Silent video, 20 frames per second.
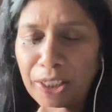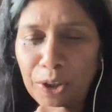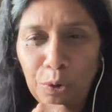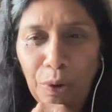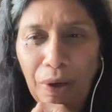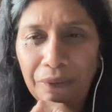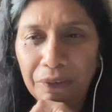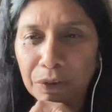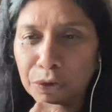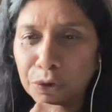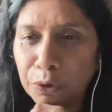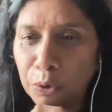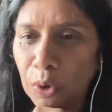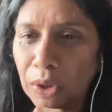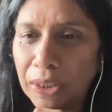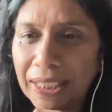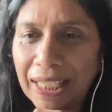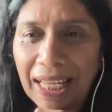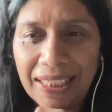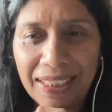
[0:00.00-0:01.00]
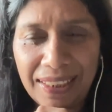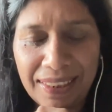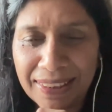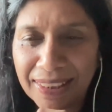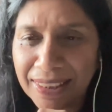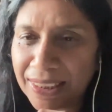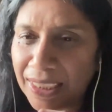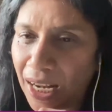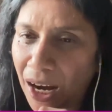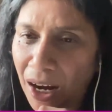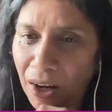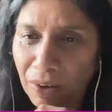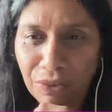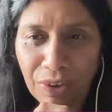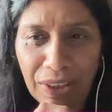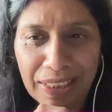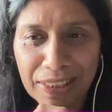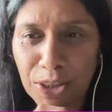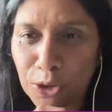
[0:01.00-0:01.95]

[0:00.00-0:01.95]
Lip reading: you have a full calendar, half-hour